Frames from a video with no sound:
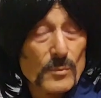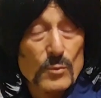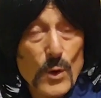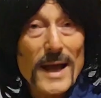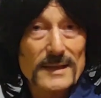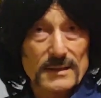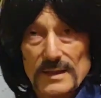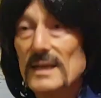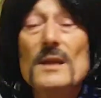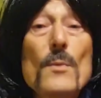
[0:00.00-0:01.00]
where
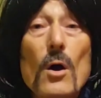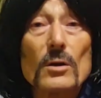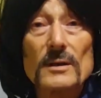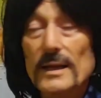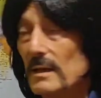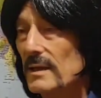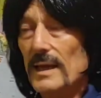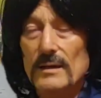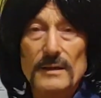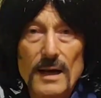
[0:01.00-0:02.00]
in the morning
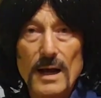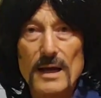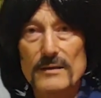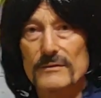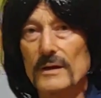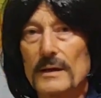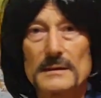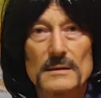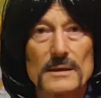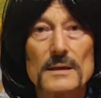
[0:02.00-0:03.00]
they arrive
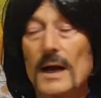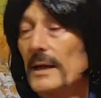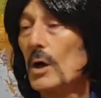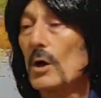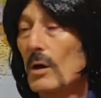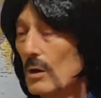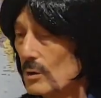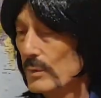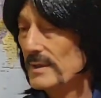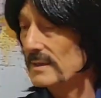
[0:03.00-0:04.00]
at the 9
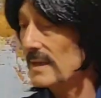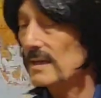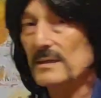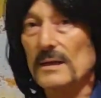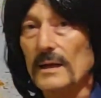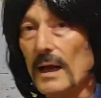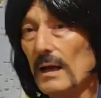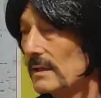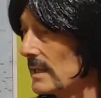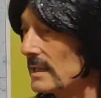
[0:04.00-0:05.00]
o'clock with the
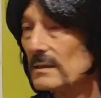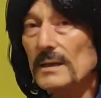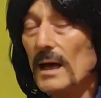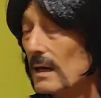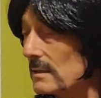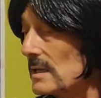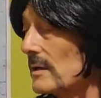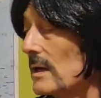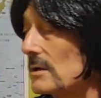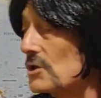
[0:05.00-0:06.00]
tessera, the little card,
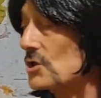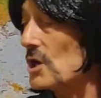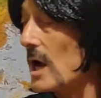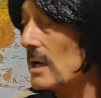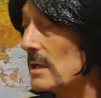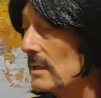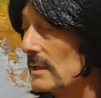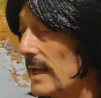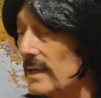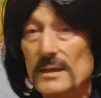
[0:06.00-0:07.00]
they can chuck it
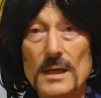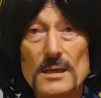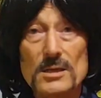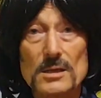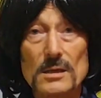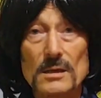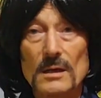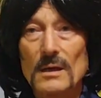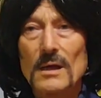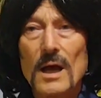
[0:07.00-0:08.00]
like this,
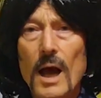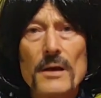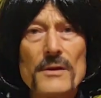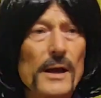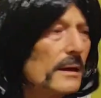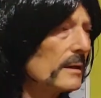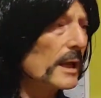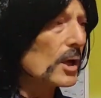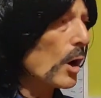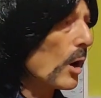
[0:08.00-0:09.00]
and then
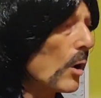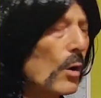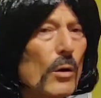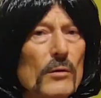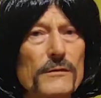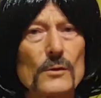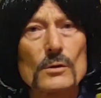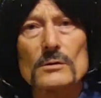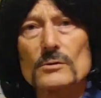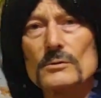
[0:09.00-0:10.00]
they go
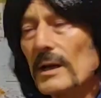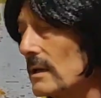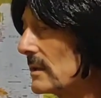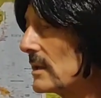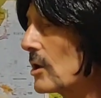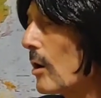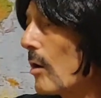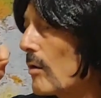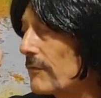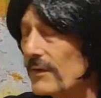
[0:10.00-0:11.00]
to drink the
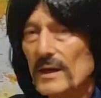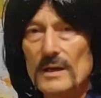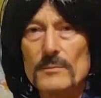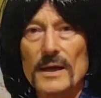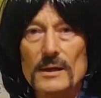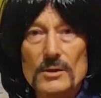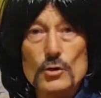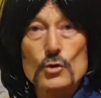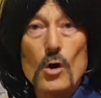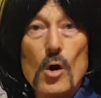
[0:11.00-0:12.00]
coffee, make the
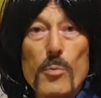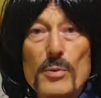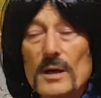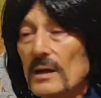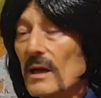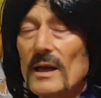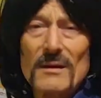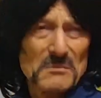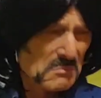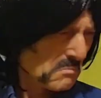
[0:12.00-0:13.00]
shopping,
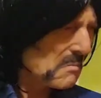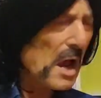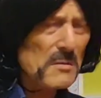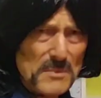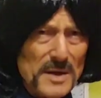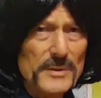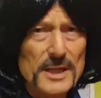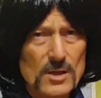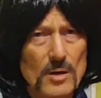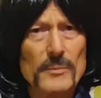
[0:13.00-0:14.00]
and maybe
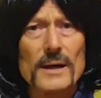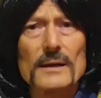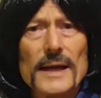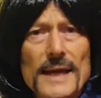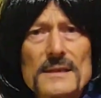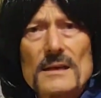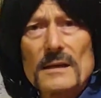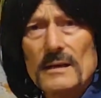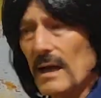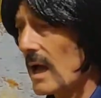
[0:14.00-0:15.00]
they come back
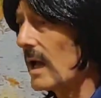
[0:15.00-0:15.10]
later